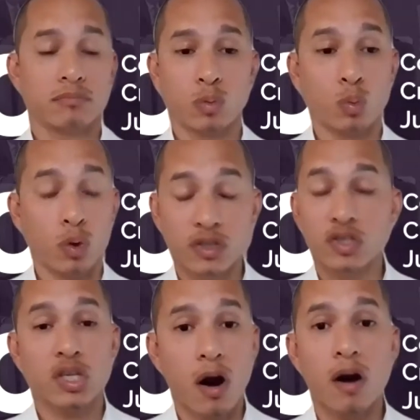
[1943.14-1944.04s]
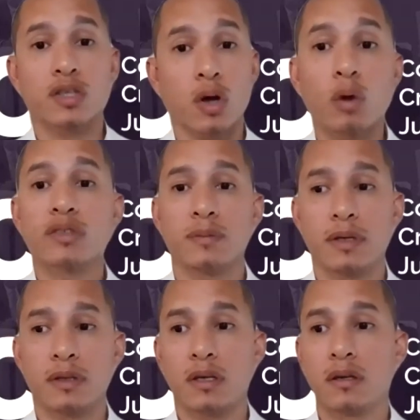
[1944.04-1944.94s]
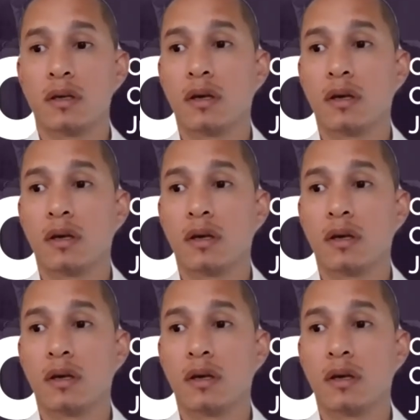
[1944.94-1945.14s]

was charged ultimately